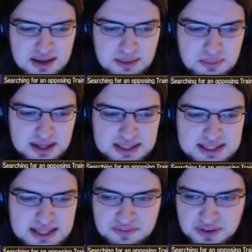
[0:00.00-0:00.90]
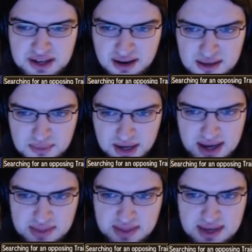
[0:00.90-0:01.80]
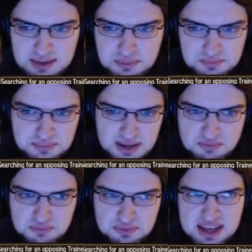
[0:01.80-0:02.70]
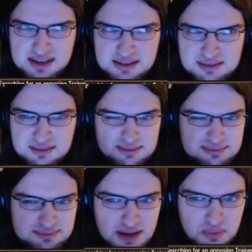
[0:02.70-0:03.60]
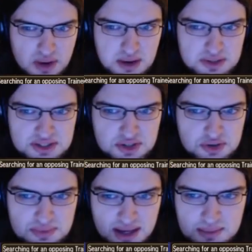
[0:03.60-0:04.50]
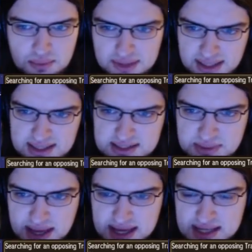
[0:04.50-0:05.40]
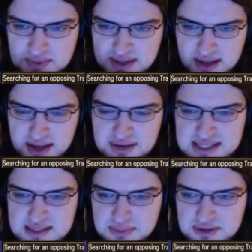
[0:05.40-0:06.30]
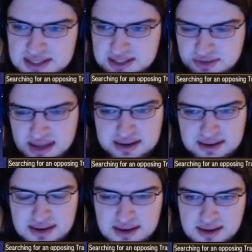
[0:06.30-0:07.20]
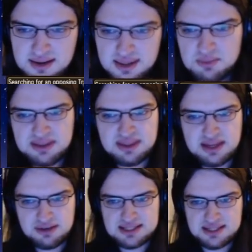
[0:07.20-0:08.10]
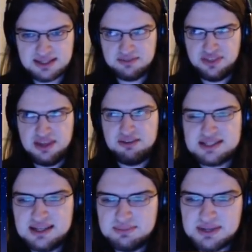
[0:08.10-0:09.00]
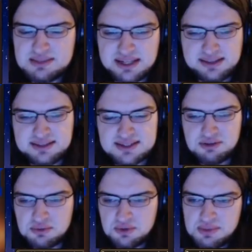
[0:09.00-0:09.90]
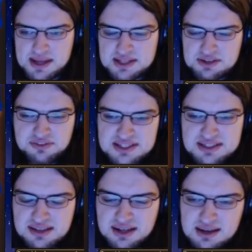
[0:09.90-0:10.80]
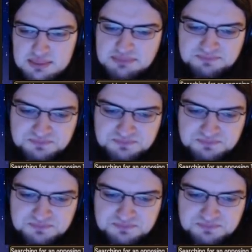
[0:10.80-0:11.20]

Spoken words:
but if I climb higher, then I would assume that I'm more likely to be paired with higher rated opponents, so then there'd be theoretically better battles, so it would be better if I started climbing.